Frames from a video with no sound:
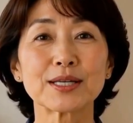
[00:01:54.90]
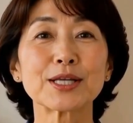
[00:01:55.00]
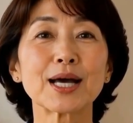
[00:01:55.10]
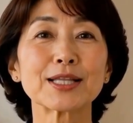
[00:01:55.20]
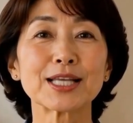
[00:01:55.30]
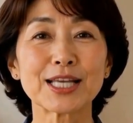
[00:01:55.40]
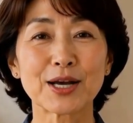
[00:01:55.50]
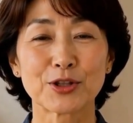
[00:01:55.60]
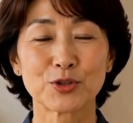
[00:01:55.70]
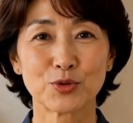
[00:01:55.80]
nothing
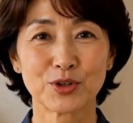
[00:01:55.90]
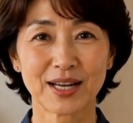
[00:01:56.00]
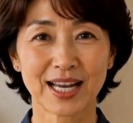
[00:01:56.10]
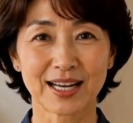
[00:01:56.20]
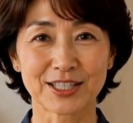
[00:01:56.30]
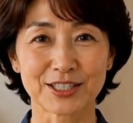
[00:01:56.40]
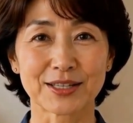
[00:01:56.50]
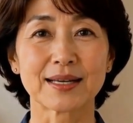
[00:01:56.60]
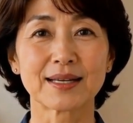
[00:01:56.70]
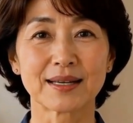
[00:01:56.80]
else will land.
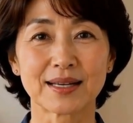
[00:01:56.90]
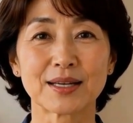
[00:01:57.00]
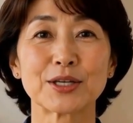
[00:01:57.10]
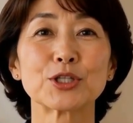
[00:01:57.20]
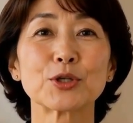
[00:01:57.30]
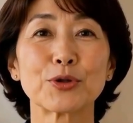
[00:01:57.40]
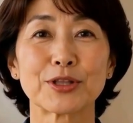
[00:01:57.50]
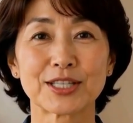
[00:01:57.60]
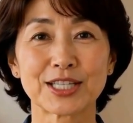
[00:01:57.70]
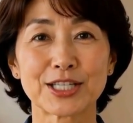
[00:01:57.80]
You
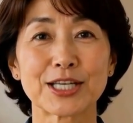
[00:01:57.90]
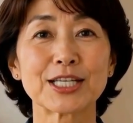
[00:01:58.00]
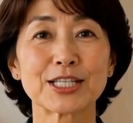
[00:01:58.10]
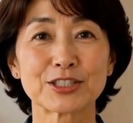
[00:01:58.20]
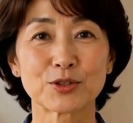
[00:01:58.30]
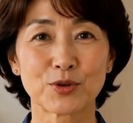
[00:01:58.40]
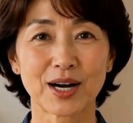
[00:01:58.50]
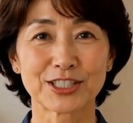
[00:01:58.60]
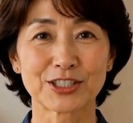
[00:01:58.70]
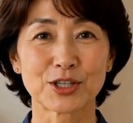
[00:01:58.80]
think it is a
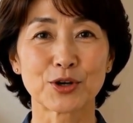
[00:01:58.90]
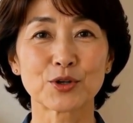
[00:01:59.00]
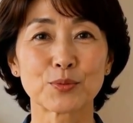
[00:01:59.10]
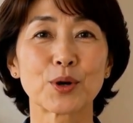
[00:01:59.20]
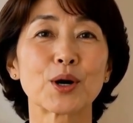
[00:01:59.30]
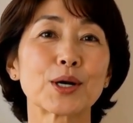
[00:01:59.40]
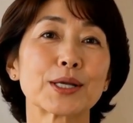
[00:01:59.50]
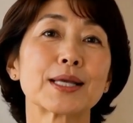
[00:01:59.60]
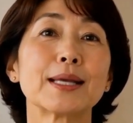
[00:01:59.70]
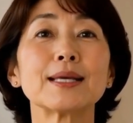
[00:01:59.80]
rice cooker part.